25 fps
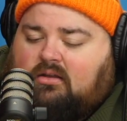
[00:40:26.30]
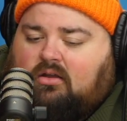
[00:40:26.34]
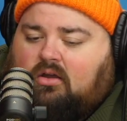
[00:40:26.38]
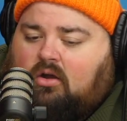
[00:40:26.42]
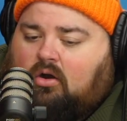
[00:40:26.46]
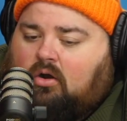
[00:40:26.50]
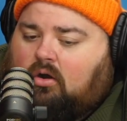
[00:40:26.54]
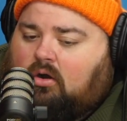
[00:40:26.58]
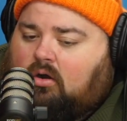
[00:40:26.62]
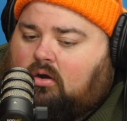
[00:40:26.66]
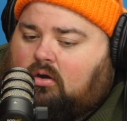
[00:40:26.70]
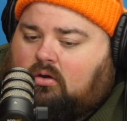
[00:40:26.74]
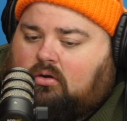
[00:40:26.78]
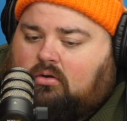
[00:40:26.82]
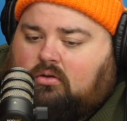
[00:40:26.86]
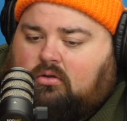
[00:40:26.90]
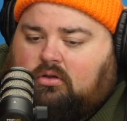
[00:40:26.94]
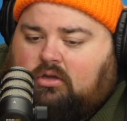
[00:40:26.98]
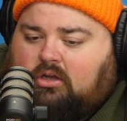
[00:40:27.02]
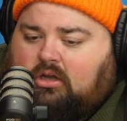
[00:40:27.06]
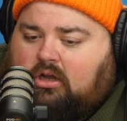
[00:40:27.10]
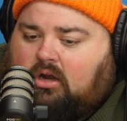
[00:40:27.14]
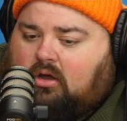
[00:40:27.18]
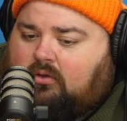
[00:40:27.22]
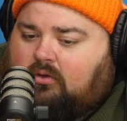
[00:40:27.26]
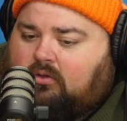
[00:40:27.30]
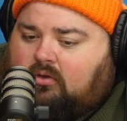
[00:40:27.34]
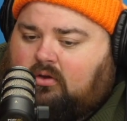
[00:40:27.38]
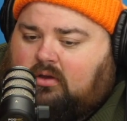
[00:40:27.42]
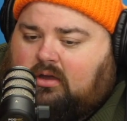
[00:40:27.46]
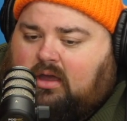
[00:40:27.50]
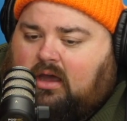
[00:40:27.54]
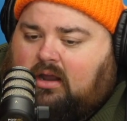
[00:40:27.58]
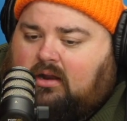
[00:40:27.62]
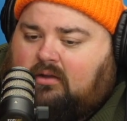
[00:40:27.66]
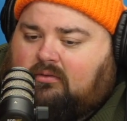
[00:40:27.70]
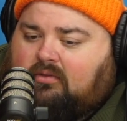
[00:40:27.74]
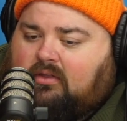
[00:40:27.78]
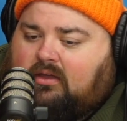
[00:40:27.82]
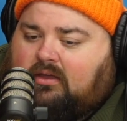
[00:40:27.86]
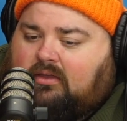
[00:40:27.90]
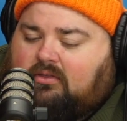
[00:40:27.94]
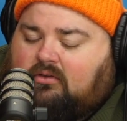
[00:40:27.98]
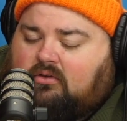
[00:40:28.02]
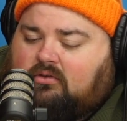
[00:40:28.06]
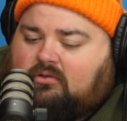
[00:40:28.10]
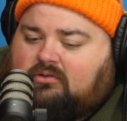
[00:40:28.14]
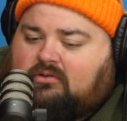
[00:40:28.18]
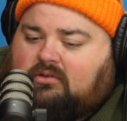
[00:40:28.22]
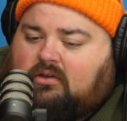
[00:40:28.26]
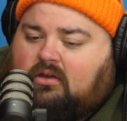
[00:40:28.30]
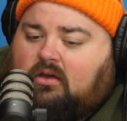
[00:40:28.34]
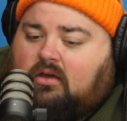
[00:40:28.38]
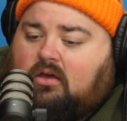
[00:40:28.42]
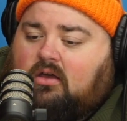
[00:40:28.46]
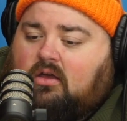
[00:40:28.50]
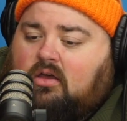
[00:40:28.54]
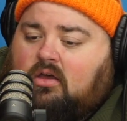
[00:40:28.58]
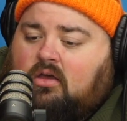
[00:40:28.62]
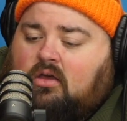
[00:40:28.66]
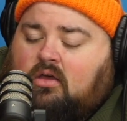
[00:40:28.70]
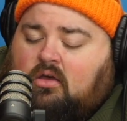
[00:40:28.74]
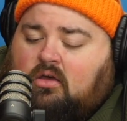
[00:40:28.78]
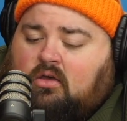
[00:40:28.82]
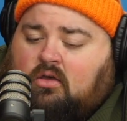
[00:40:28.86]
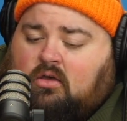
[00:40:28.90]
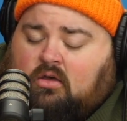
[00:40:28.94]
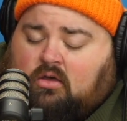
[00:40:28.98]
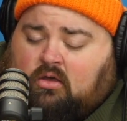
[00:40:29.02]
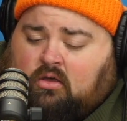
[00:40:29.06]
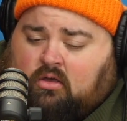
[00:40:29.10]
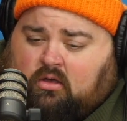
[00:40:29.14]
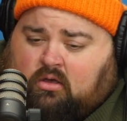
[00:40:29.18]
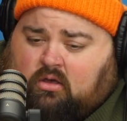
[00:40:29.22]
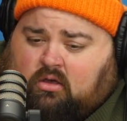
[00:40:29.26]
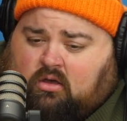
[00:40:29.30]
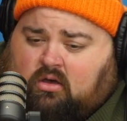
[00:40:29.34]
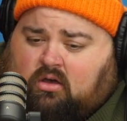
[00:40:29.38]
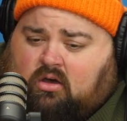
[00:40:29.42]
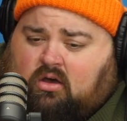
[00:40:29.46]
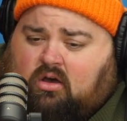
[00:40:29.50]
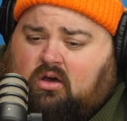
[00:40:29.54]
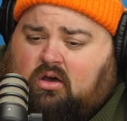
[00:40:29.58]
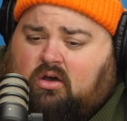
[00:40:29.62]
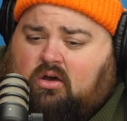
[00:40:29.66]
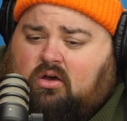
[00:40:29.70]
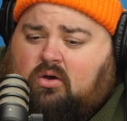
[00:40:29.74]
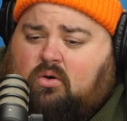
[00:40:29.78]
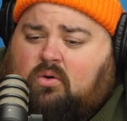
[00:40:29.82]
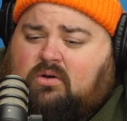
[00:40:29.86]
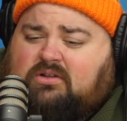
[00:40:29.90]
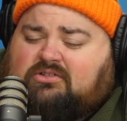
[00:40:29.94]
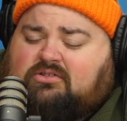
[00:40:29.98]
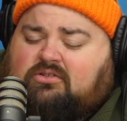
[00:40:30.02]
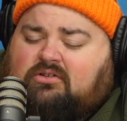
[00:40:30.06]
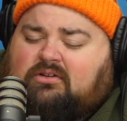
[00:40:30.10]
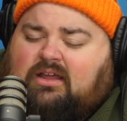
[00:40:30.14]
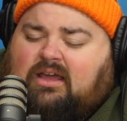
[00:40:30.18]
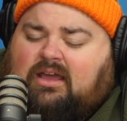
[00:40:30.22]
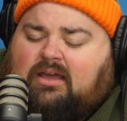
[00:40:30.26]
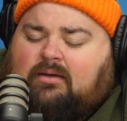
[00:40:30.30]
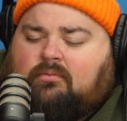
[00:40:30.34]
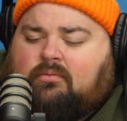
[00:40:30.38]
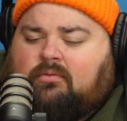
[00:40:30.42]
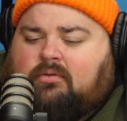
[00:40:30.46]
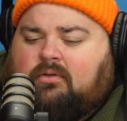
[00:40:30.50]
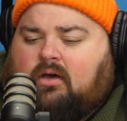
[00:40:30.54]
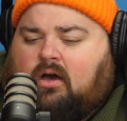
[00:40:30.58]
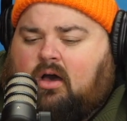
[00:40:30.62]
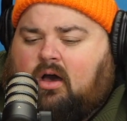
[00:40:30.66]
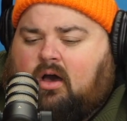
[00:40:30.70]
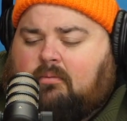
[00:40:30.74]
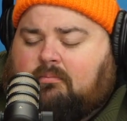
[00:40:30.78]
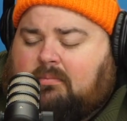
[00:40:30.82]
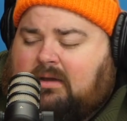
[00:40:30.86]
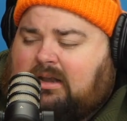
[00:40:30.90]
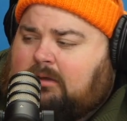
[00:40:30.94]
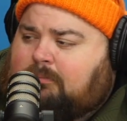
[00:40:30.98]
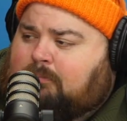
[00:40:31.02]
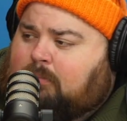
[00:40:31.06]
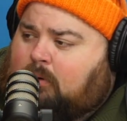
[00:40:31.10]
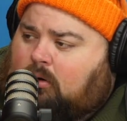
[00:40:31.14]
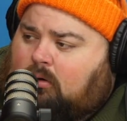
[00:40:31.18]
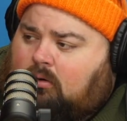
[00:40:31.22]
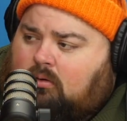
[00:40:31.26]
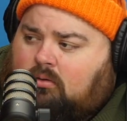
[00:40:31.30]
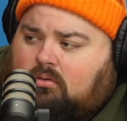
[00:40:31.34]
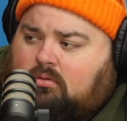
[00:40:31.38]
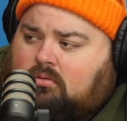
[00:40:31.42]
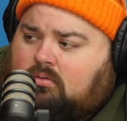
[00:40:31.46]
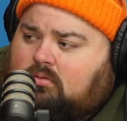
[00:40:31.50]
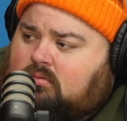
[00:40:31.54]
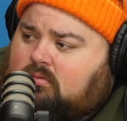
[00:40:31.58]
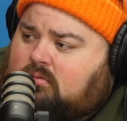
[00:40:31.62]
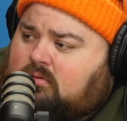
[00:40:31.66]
are, they're kind of like there's a what's her name? Minnie Pearl